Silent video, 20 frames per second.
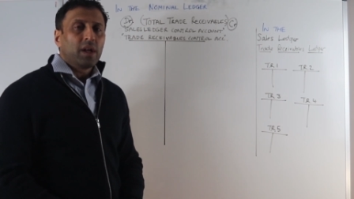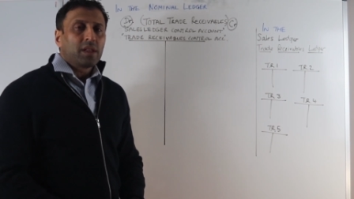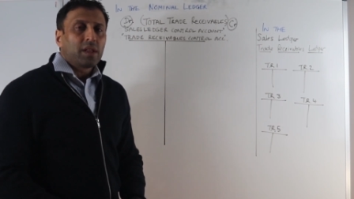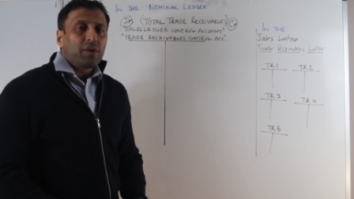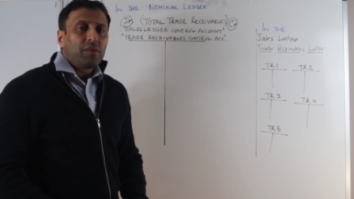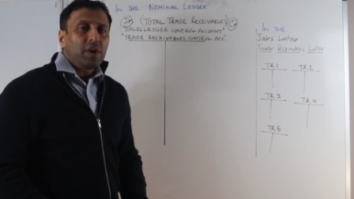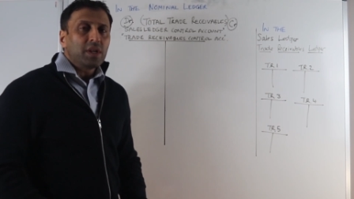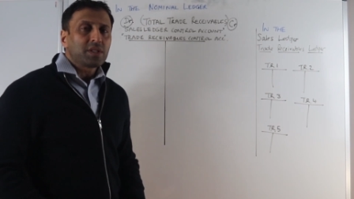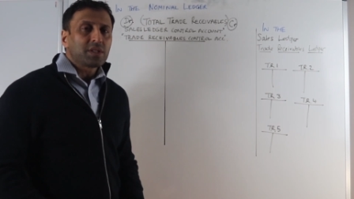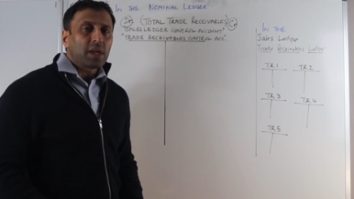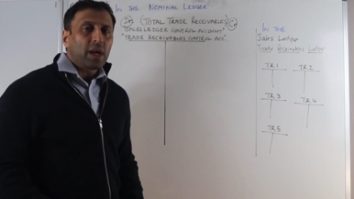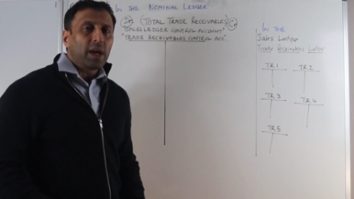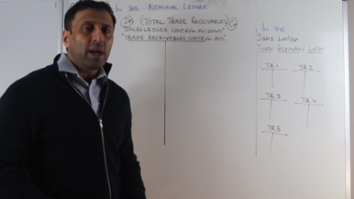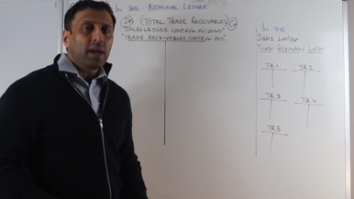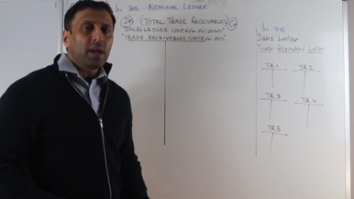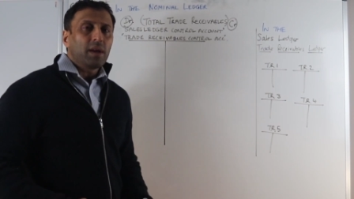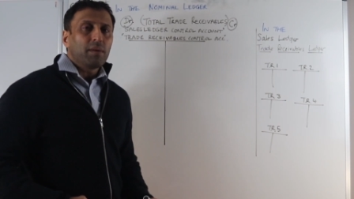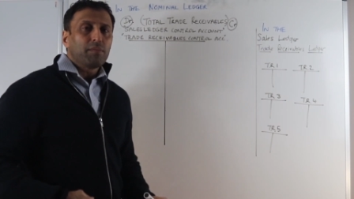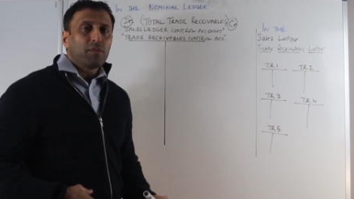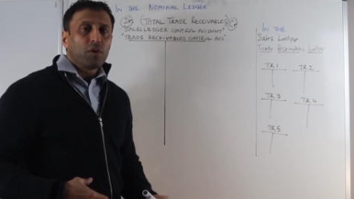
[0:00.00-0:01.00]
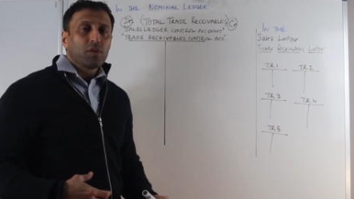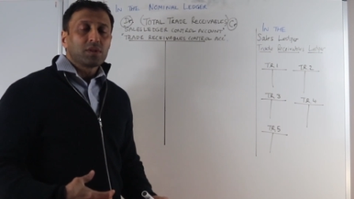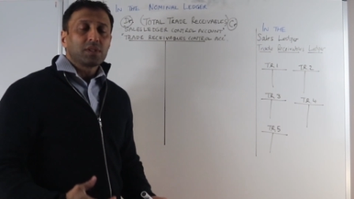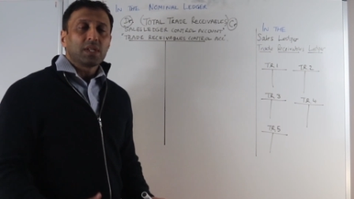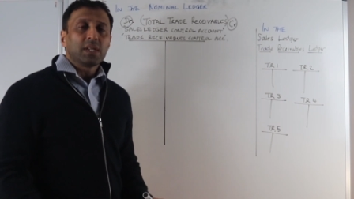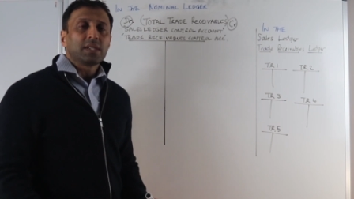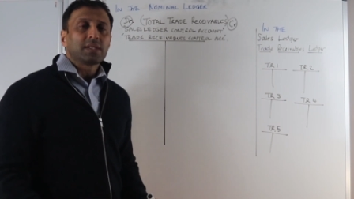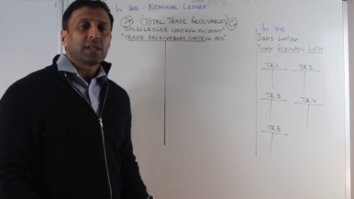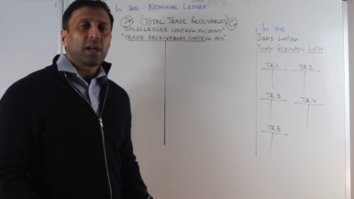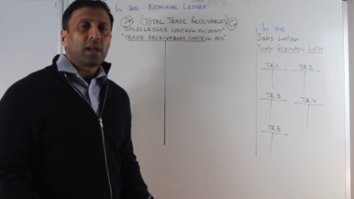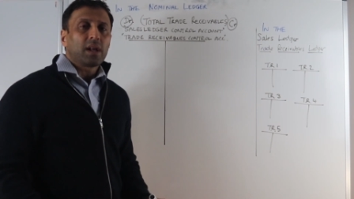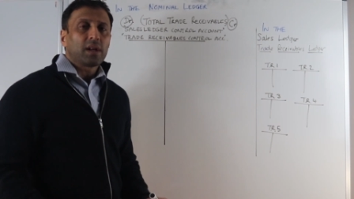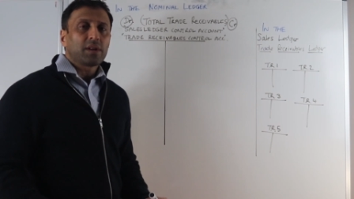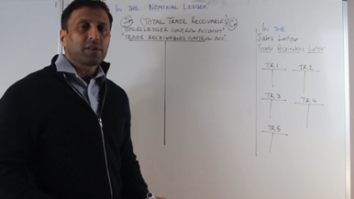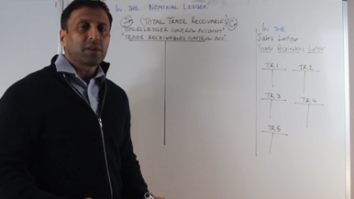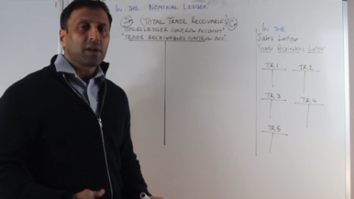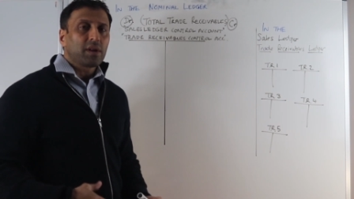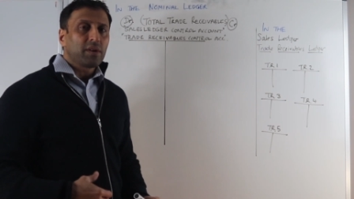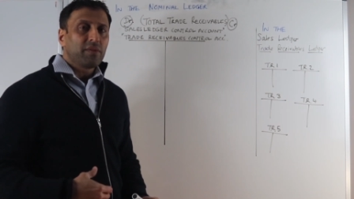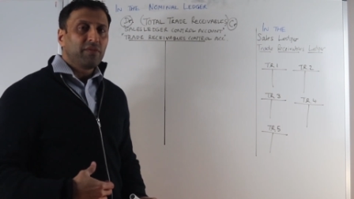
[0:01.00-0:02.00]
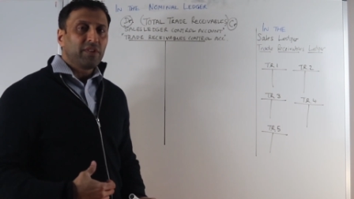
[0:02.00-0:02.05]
There is a more detailed